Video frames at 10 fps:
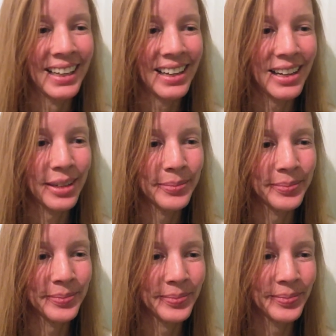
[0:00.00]

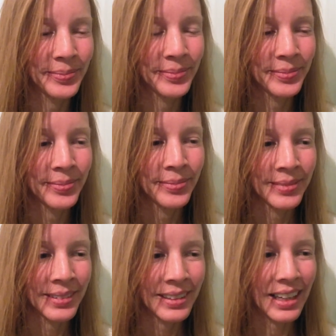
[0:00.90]
um,
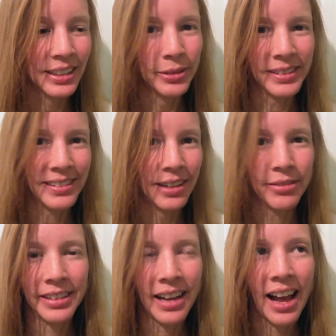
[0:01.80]
like doing
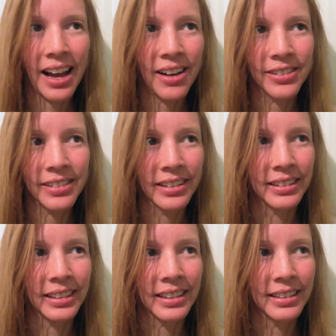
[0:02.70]
stuff in the house
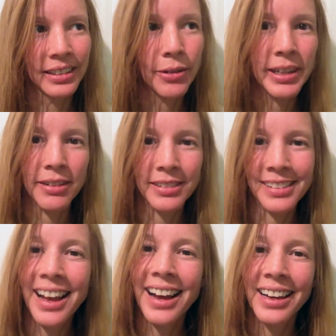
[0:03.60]
and then going
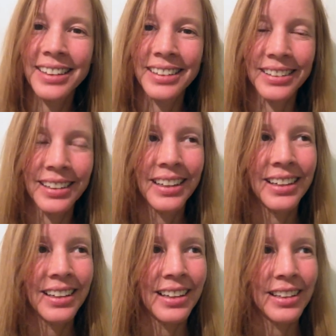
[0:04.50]
outside and
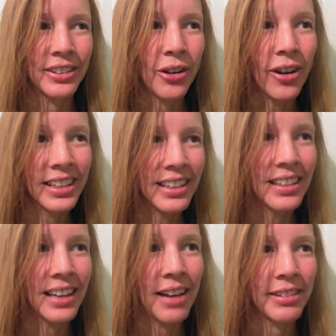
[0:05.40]

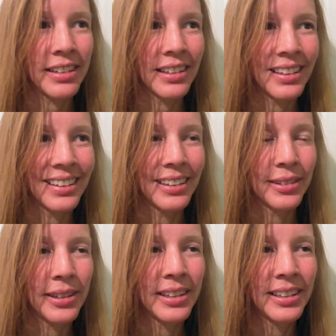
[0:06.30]
talking, having
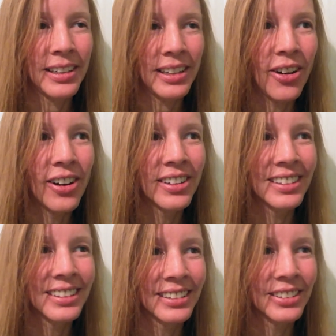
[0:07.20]
a
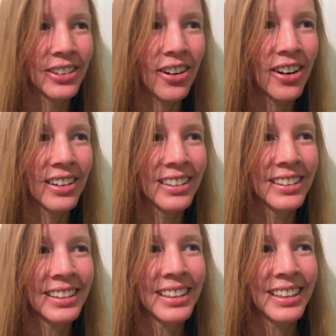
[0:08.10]
long talk
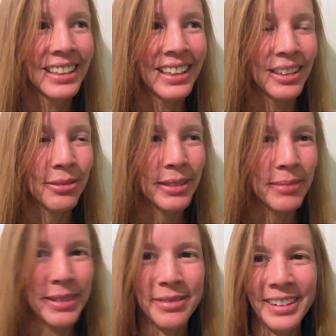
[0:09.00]
with
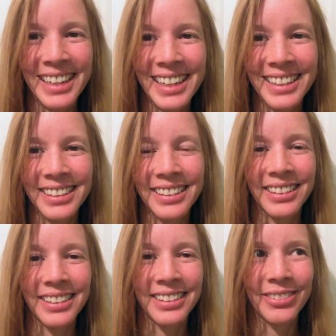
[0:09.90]
my friend. Uh,
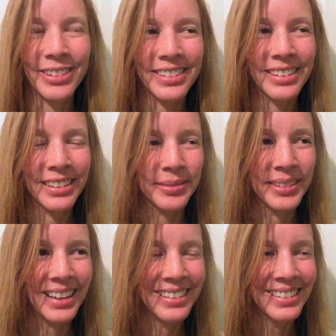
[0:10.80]
it was a
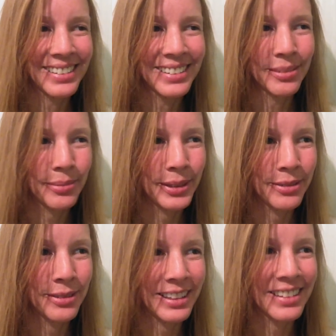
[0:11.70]
nice,
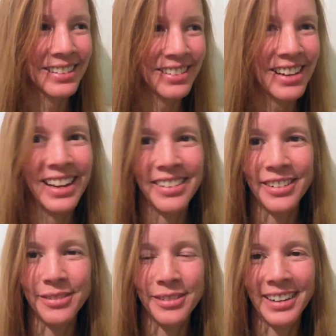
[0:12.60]
beautiful exchange
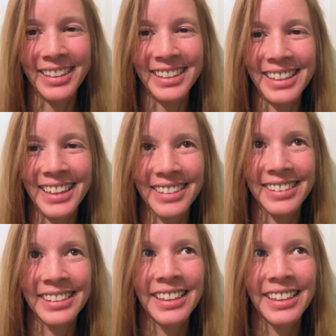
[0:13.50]
of ideas.